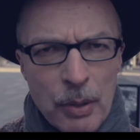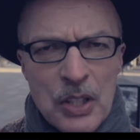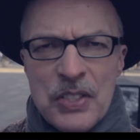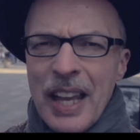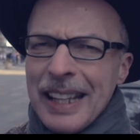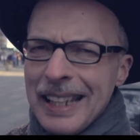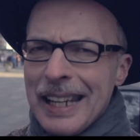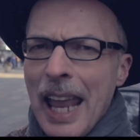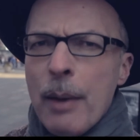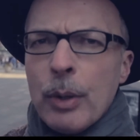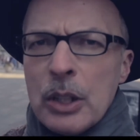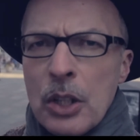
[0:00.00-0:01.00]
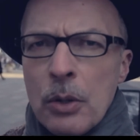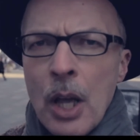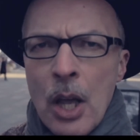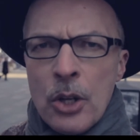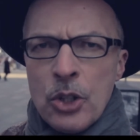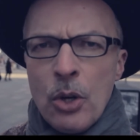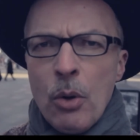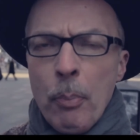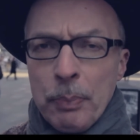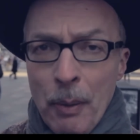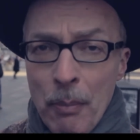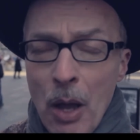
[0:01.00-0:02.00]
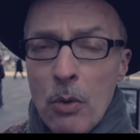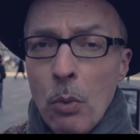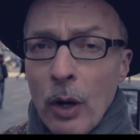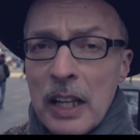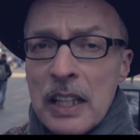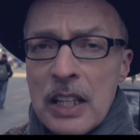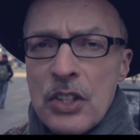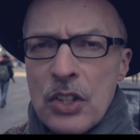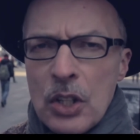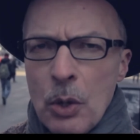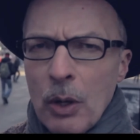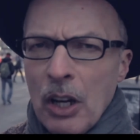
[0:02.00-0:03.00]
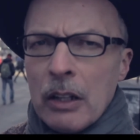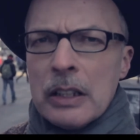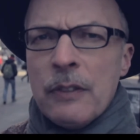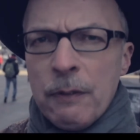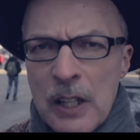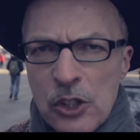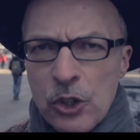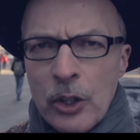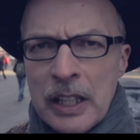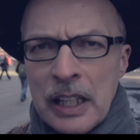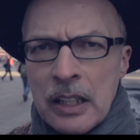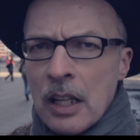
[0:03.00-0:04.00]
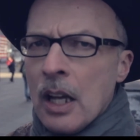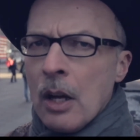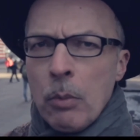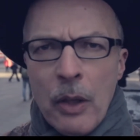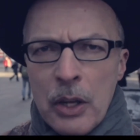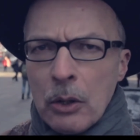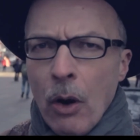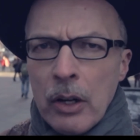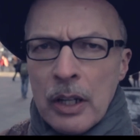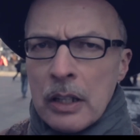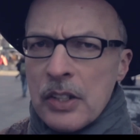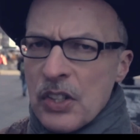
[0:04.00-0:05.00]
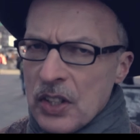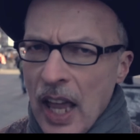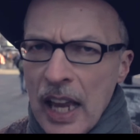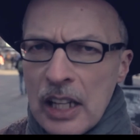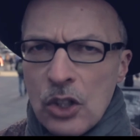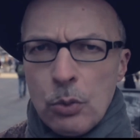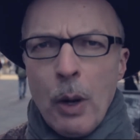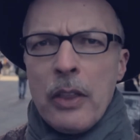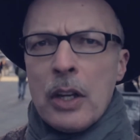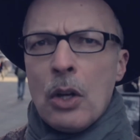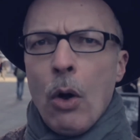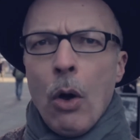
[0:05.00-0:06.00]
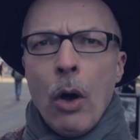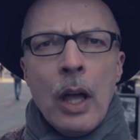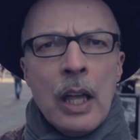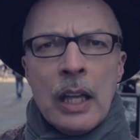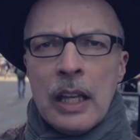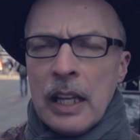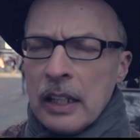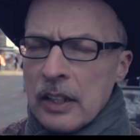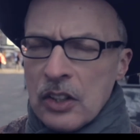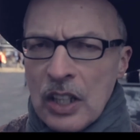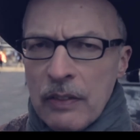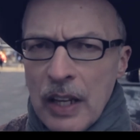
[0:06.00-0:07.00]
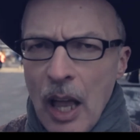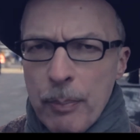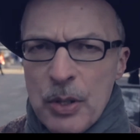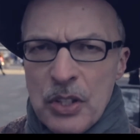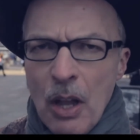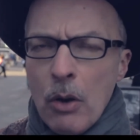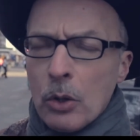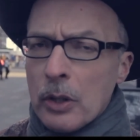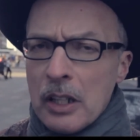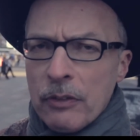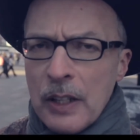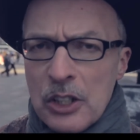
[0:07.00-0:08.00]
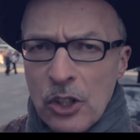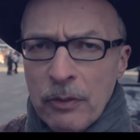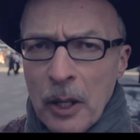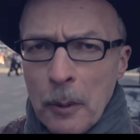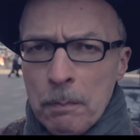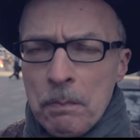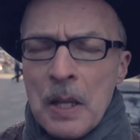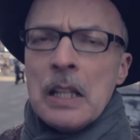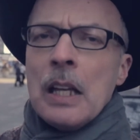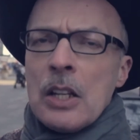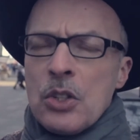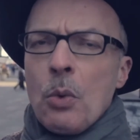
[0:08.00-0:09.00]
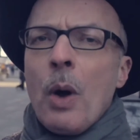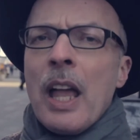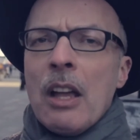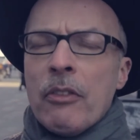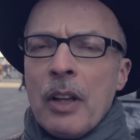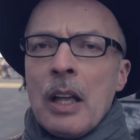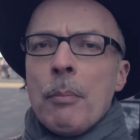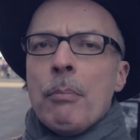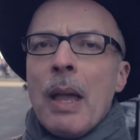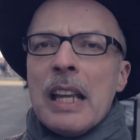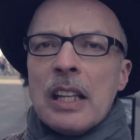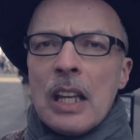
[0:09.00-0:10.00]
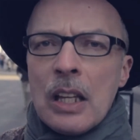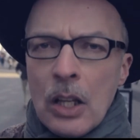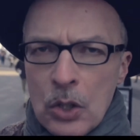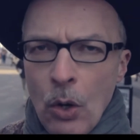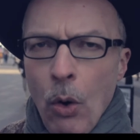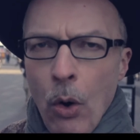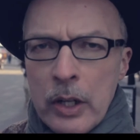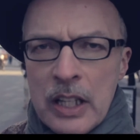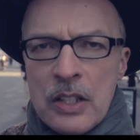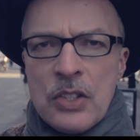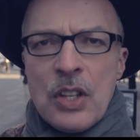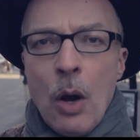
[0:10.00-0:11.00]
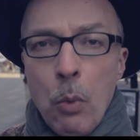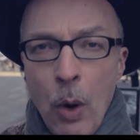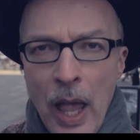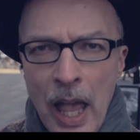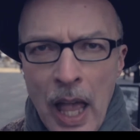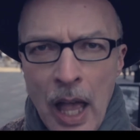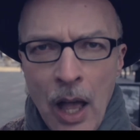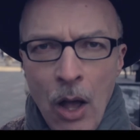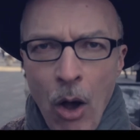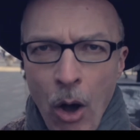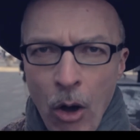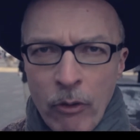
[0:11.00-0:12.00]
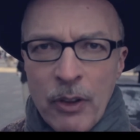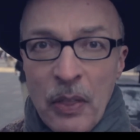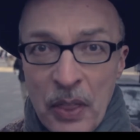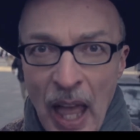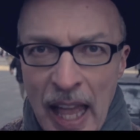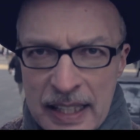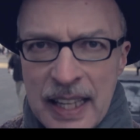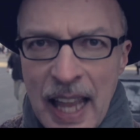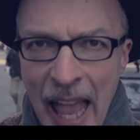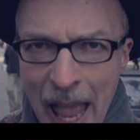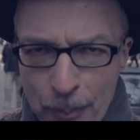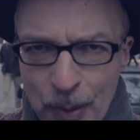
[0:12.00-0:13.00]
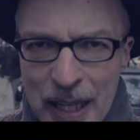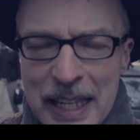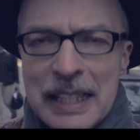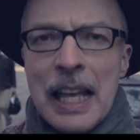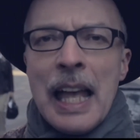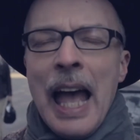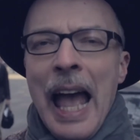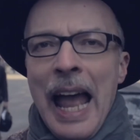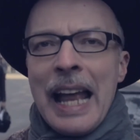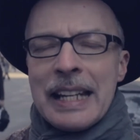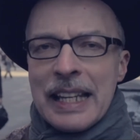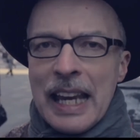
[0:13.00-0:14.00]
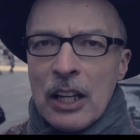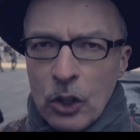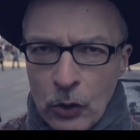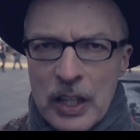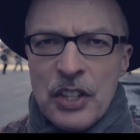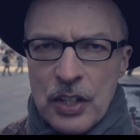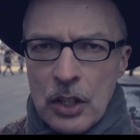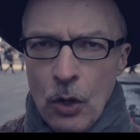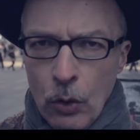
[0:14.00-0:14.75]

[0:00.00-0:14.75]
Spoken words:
because they can enable you to promote what it is that you are currently featuring in, whether you're on stage, whether you're in a TV episode or in a feature film. It's a way of making your audience aware of that happening and increasing your